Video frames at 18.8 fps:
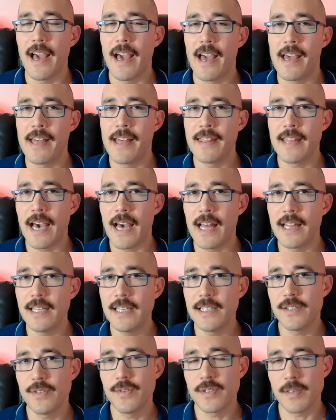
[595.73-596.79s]
And that
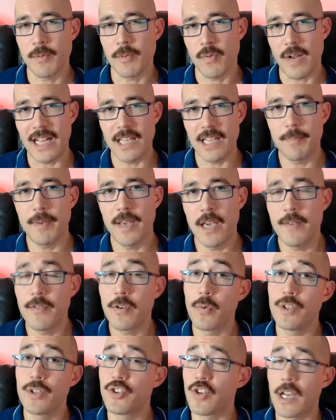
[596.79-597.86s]
leads to some erratic behavior,
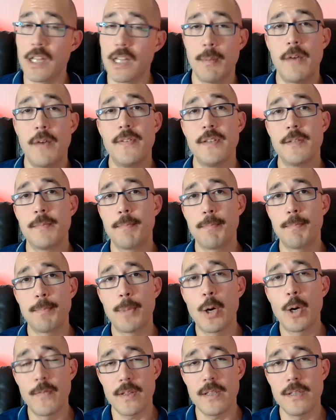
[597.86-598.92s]
which Shia LaBeouf is
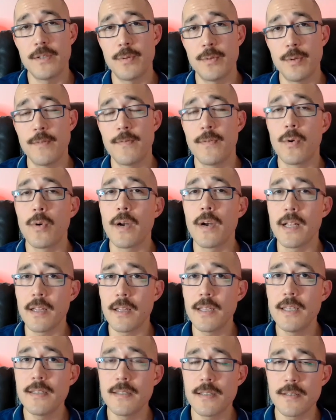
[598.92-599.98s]
perfectly suited for, and it
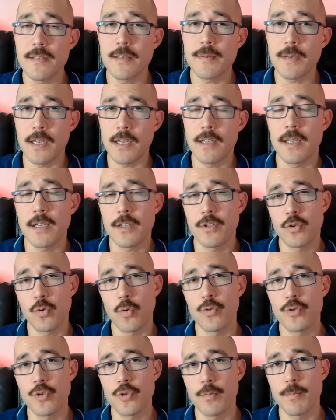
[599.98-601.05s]
leads to some kind of like
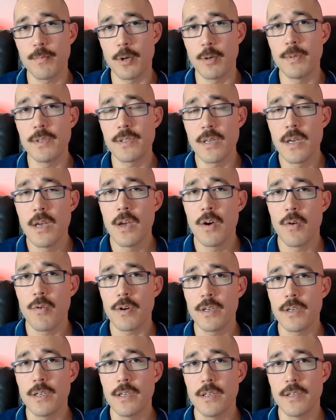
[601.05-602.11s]
tortured moments
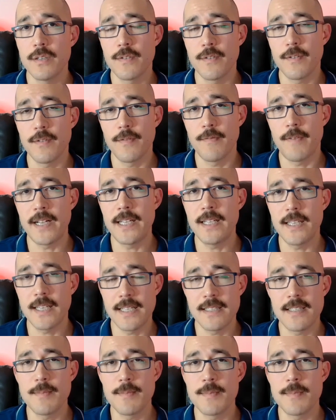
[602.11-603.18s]
where he is fighting against